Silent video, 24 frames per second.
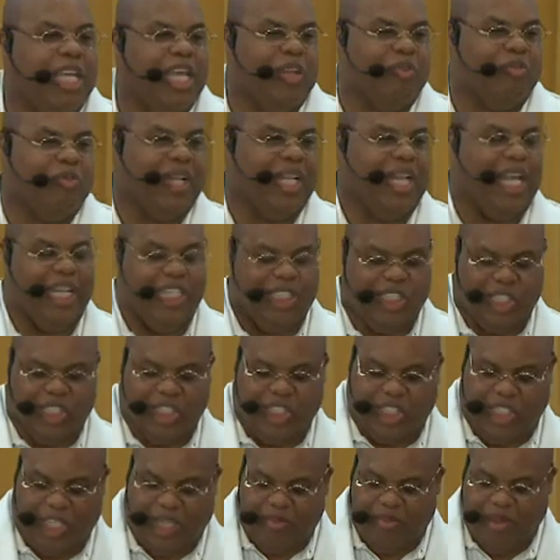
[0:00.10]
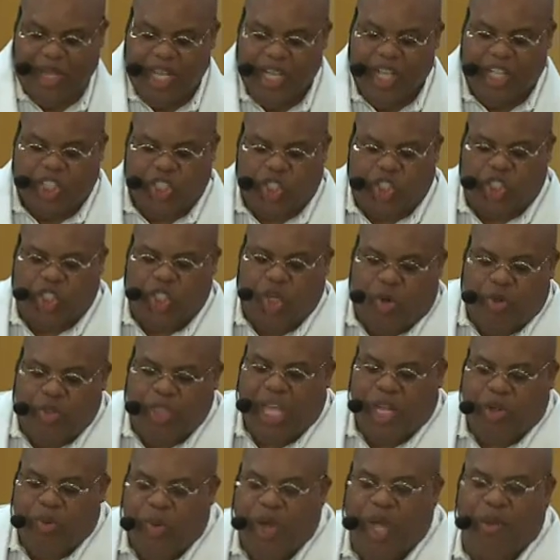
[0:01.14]
in relationship, so
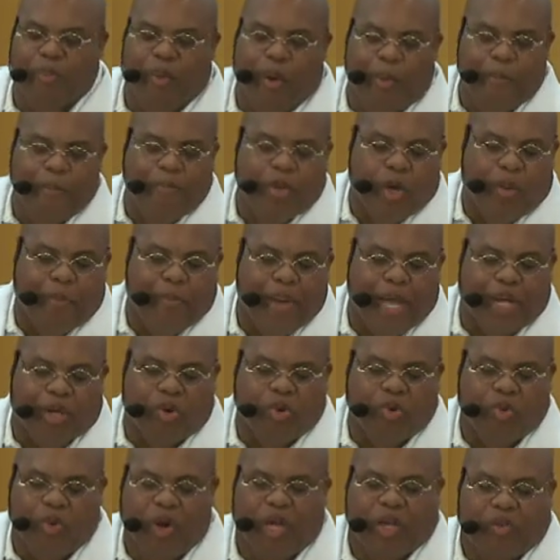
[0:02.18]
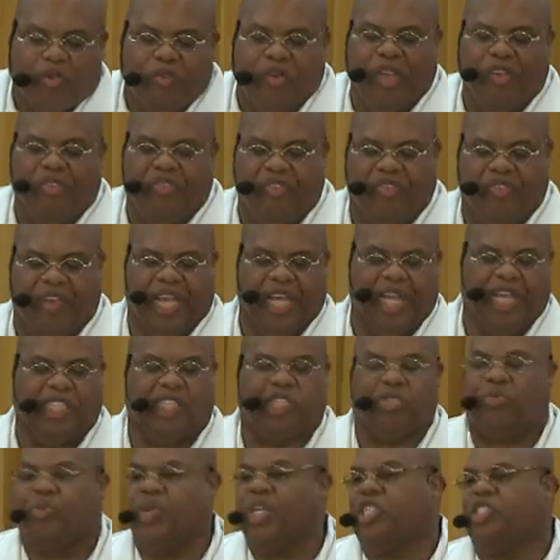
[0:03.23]
that no matter what we
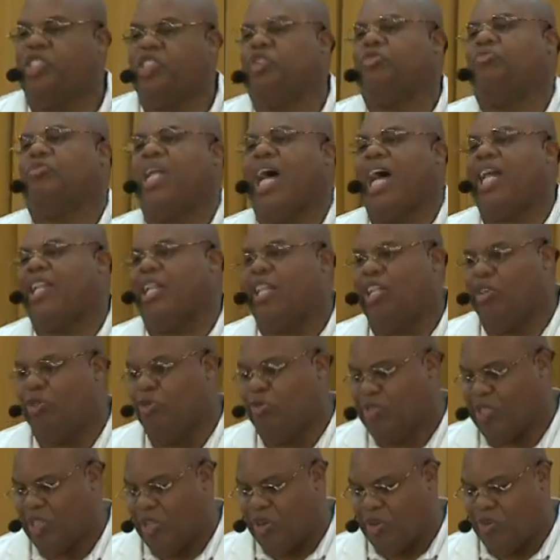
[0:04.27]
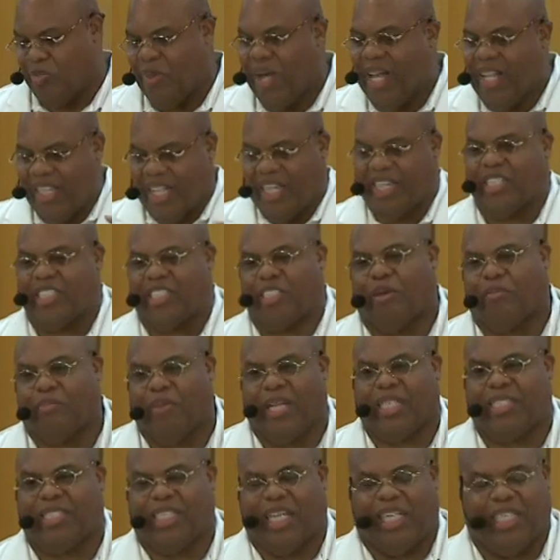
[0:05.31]
face, we do not lose hope. Look at
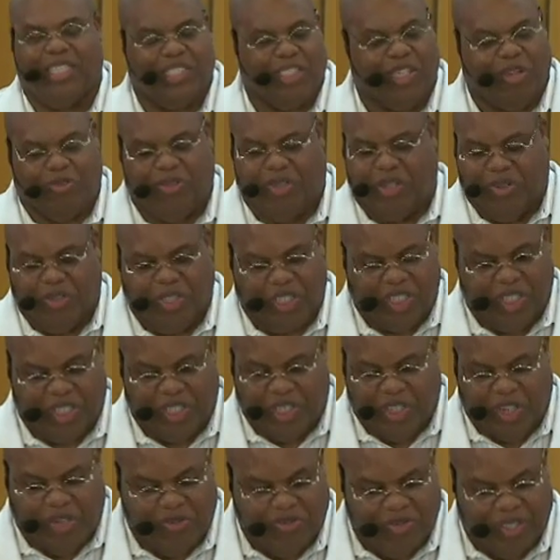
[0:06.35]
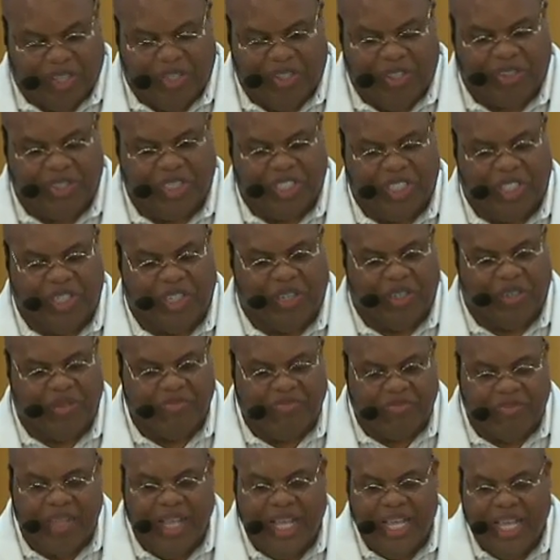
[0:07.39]
somebody, say, don't lose your hope. Don't lose your hope.
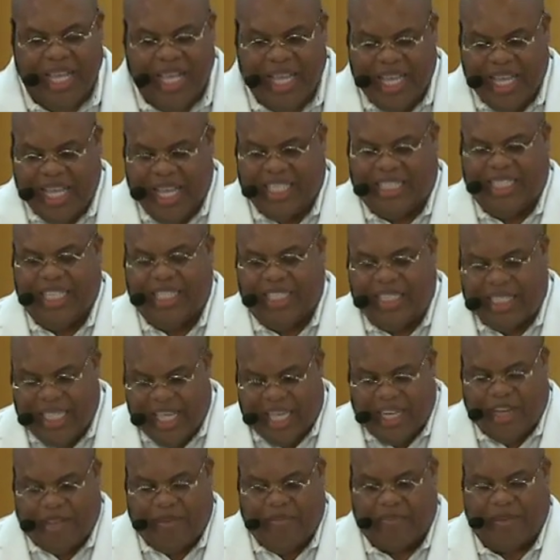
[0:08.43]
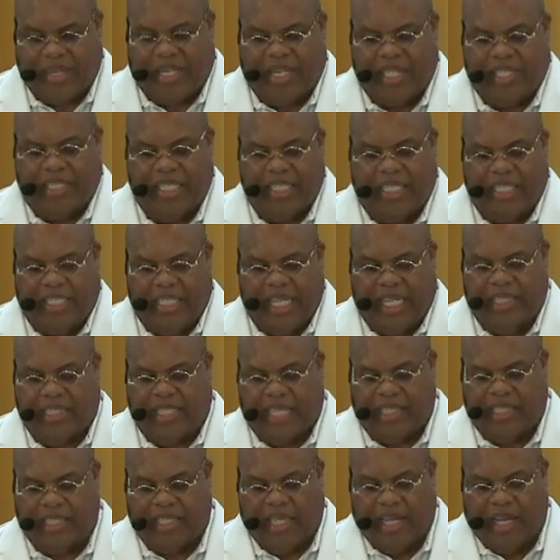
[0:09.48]
It's a setup because he sets
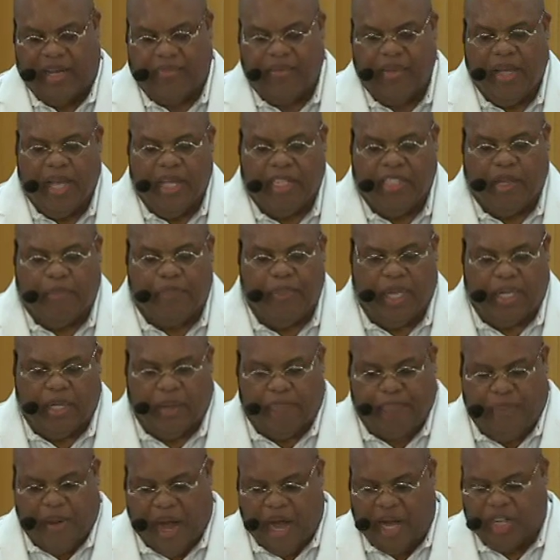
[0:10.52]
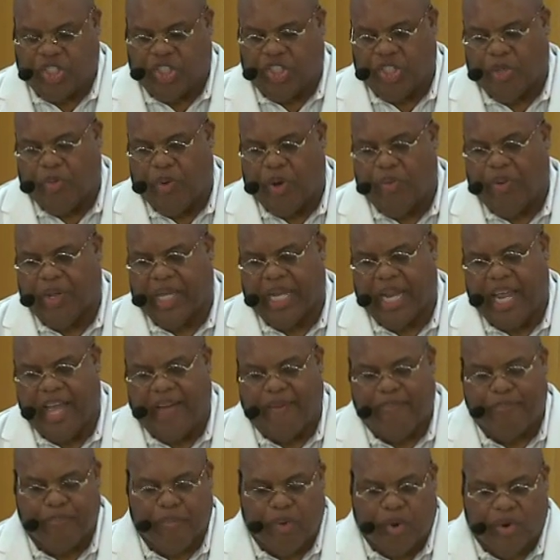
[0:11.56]
us up to be in a posture where we can
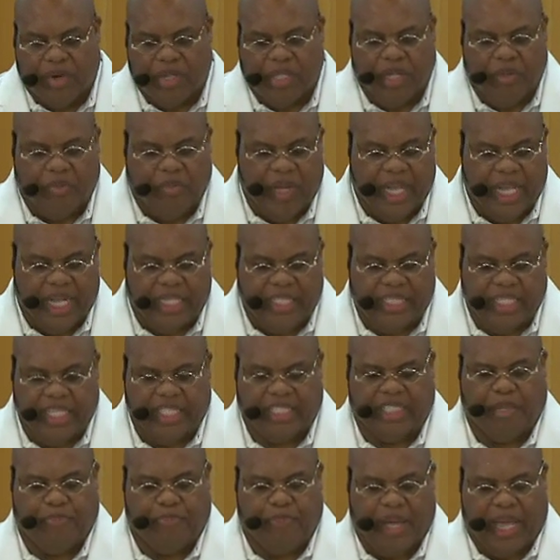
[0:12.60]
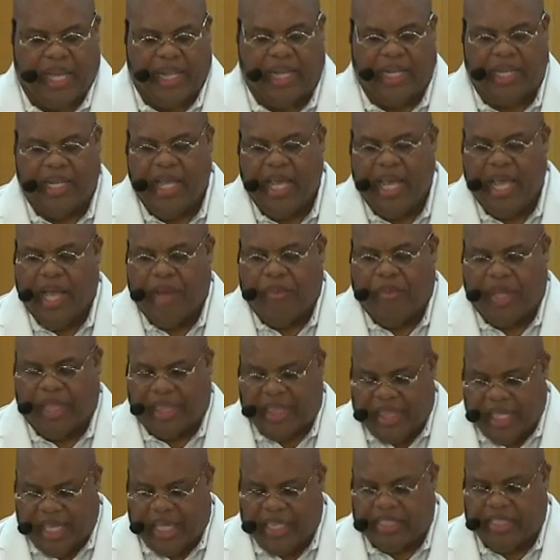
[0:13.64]
have more than we anticipated,
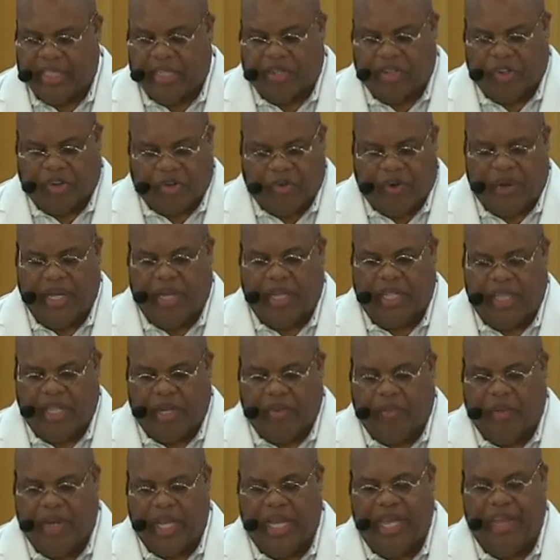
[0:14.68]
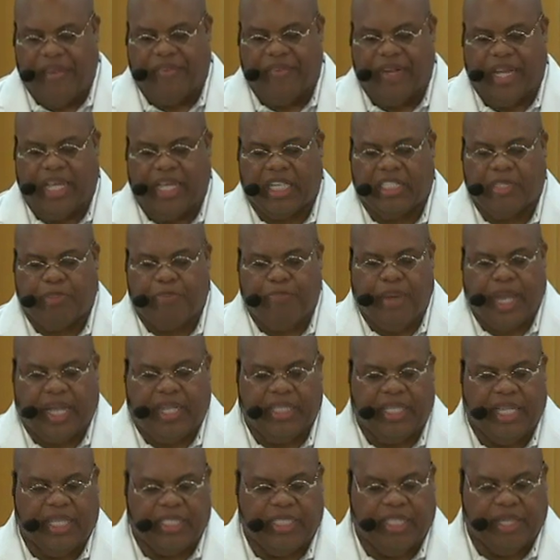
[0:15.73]
with things that are greater than we even
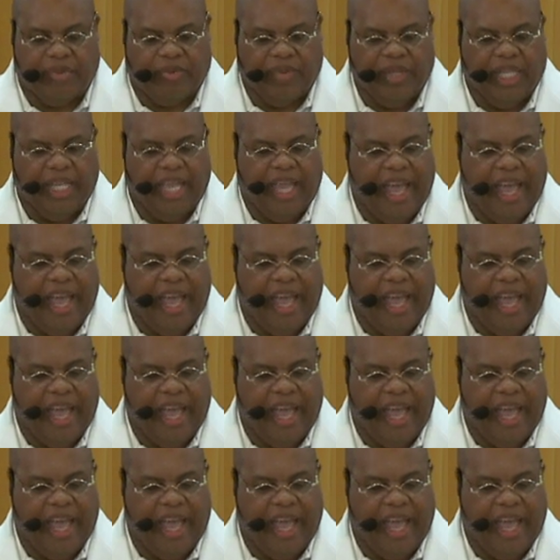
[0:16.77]
expected to really